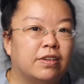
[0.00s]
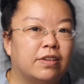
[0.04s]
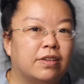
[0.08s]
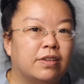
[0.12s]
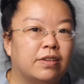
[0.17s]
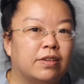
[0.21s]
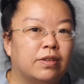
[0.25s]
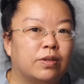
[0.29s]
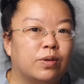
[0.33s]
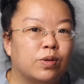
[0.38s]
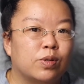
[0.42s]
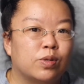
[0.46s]

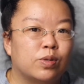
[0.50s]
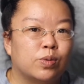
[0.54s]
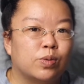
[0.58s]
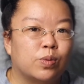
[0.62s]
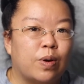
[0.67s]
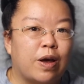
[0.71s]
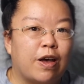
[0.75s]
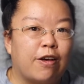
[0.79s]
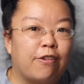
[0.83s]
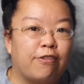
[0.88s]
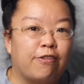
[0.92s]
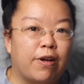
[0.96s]
those who
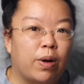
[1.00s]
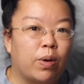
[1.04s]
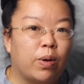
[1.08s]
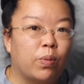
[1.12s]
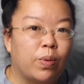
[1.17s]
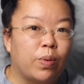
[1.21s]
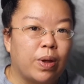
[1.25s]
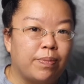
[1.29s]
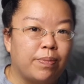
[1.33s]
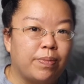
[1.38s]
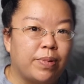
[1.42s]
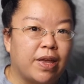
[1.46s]
have very
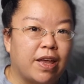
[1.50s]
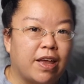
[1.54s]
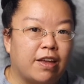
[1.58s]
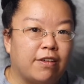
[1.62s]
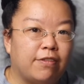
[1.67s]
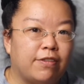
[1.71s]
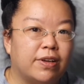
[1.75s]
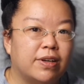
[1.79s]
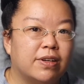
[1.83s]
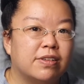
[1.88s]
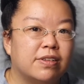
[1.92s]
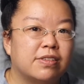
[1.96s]
weird
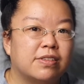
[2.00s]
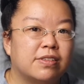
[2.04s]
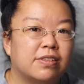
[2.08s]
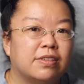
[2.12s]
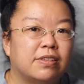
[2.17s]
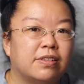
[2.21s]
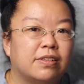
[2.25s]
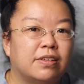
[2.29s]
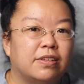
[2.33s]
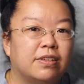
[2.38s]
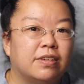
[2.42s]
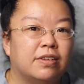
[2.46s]
behaviors,
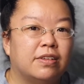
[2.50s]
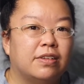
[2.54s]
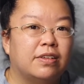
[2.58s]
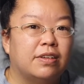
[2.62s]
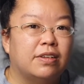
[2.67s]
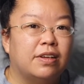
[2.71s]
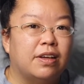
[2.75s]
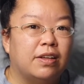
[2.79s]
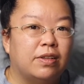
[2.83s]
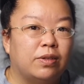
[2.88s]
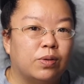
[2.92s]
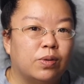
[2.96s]

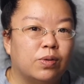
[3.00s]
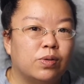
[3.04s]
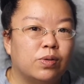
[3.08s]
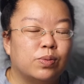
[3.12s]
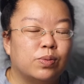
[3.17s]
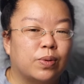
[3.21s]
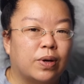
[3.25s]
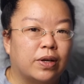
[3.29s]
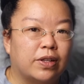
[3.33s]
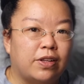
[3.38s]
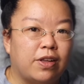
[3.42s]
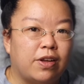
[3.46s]
and those
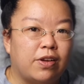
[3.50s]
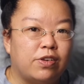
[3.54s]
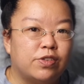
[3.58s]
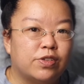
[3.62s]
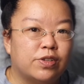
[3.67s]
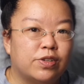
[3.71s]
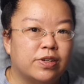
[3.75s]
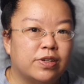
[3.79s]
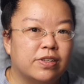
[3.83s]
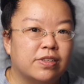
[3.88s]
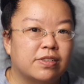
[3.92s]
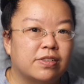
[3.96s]

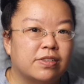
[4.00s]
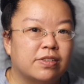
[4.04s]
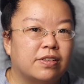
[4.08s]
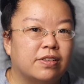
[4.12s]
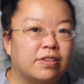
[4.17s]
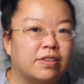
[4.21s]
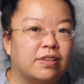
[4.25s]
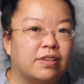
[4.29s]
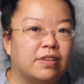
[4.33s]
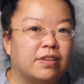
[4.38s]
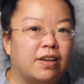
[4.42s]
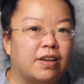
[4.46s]
dangerous,
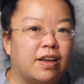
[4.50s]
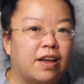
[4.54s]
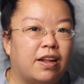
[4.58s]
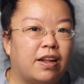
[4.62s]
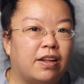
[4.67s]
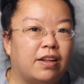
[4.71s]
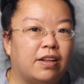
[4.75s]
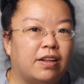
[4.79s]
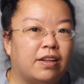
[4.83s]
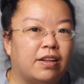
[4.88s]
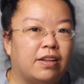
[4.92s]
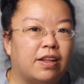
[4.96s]

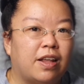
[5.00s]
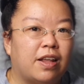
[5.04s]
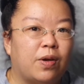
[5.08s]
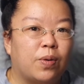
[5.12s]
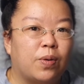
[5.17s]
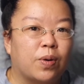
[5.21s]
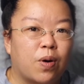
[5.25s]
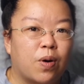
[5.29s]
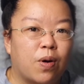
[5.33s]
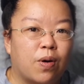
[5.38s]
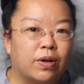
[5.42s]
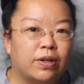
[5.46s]
and they will
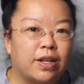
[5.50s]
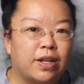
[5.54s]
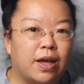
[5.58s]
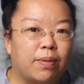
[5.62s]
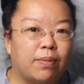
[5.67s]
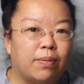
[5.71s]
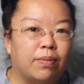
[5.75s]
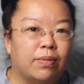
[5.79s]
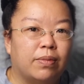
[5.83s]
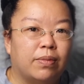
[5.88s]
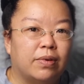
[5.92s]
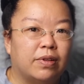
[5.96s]
call
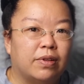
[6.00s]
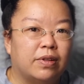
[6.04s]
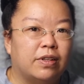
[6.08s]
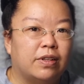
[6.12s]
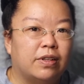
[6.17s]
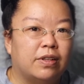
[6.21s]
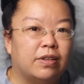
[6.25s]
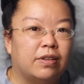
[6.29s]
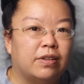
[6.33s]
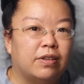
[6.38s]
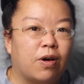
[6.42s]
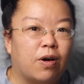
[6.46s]
them
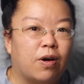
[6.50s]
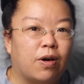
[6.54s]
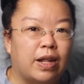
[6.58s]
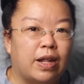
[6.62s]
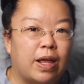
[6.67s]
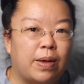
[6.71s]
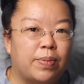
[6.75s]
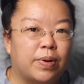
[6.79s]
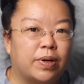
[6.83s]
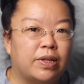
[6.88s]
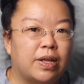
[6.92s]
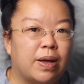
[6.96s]
or
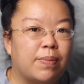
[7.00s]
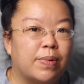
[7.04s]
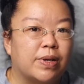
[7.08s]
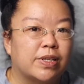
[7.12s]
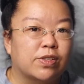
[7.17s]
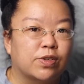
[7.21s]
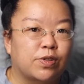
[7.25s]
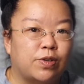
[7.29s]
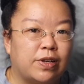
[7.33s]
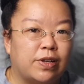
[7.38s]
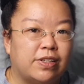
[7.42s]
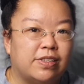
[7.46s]
label them as
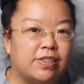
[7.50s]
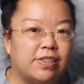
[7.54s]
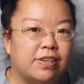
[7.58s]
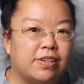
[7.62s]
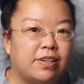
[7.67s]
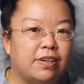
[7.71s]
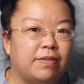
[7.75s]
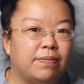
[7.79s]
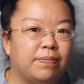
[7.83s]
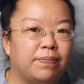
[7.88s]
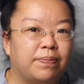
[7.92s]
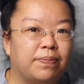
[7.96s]
crazy.
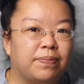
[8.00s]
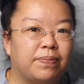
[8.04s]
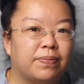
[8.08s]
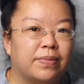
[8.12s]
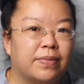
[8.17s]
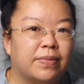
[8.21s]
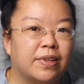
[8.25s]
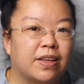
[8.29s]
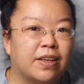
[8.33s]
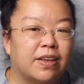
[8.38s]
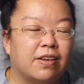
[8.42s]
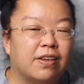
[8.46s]

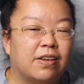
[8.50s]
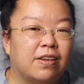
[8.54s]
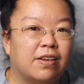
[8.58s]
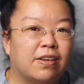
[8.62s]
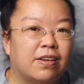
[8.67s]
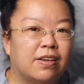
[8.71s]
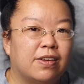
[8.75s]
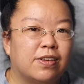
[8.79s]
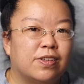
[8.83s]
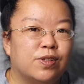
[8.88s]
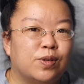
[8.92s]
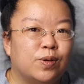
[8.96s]

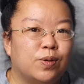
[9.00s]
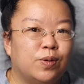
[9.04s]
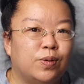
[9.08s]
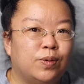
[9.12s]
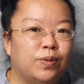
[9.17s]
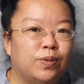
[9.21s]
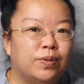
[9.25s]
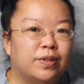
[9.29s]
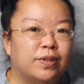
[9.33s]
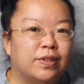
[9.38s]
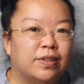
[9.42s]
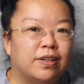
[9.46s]
So
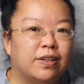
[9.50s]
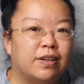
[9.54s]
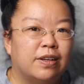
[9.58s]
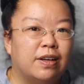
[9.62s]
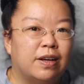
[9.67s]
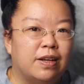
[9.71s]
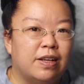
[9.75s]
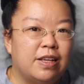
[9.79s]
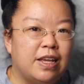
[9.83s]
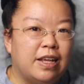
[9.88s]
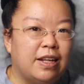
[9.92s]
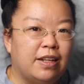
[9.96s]

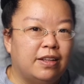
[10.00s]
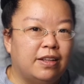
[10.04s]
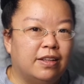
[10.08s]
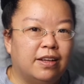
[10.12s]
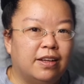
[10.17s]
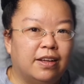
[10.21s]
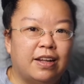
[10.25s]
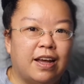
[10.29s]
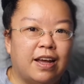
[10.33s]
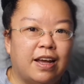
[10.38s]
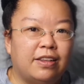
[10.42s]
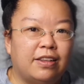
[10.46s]
in the
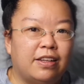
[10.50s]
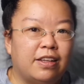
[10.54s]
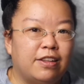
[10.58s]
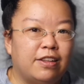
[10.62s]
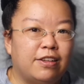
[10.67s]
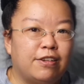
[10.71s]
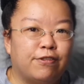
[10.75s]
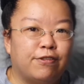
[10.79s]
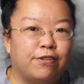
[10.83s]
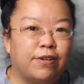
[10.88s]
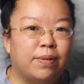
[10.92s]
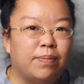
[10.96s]
19
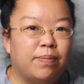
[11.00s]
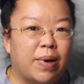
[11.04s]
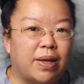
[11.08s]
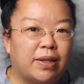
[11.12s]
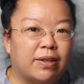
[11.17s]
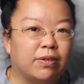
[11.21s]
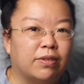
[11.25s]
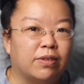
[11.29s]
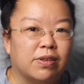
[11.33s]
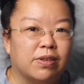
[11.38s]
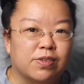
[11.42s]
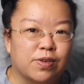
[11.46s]
different
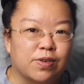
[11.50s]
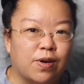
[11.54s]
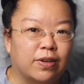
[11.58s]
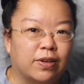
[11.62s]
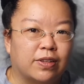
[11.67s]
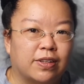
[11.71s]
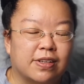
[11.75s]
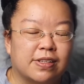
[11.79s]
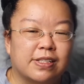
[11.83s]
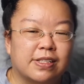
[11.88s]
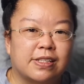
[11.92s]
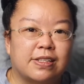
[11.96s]
mental
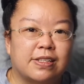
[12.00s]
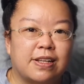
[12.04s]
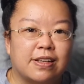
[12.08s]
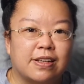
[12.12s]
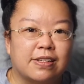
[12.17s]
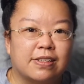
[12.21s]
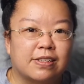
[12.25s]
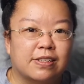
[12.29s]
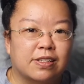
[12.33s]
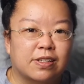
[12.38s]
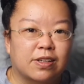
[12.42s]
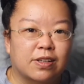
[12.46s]
disorders
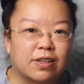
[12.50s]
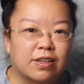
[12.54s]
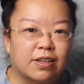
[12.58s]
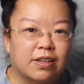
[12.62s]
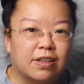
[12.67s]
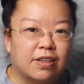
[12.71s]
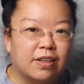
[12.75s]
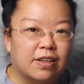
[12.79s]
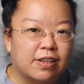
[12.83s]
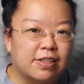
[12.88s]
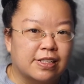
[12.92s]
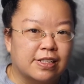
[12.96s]
that's
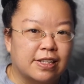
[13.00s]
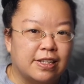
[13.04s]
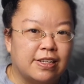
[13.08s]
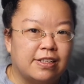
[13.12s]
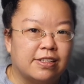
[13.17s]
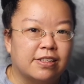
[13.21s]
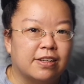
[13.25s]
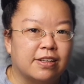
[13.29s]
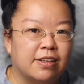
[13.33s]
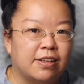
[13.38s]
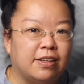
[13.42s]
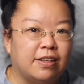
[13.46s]

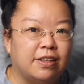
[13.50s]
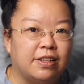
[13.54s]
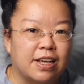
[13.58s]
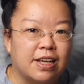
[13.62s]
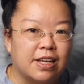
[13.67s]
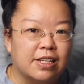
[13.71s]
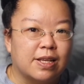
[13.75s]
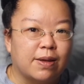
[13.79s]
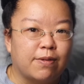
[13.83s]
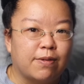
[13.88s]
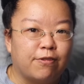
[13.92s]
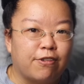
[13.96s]
listed in
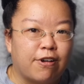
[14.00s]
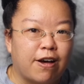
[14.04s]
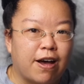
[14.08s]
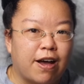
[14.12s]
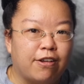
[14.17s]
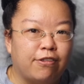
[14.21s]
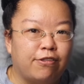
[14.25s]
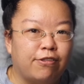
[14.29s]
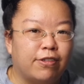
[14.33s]
DSM-5,